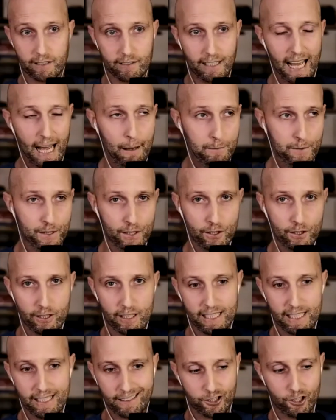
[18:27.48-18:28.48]

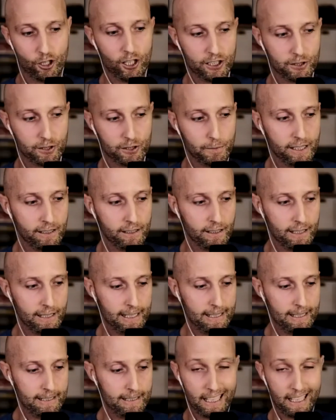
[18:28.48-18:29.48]
absolutely exhaust me.
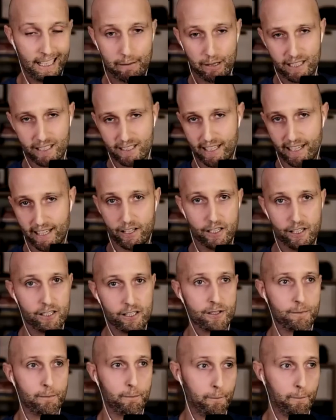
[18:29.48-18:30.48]
Uh, climbing stairs,
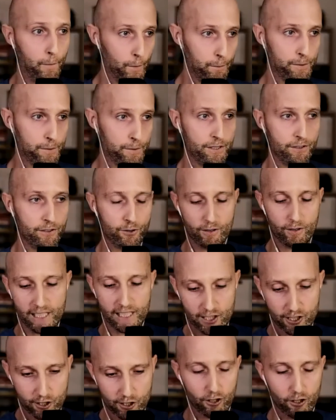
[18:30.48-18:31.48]
pooped. So
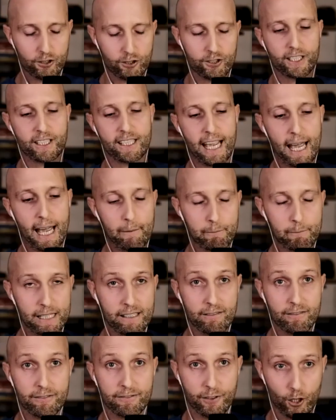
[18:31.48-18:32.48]
these drugs kept
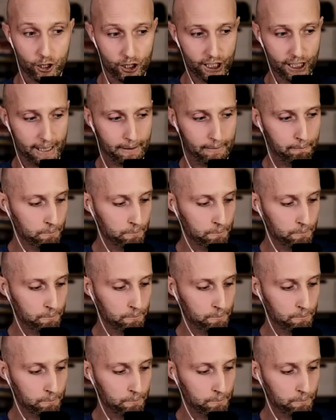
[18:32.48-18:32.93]
me functioning.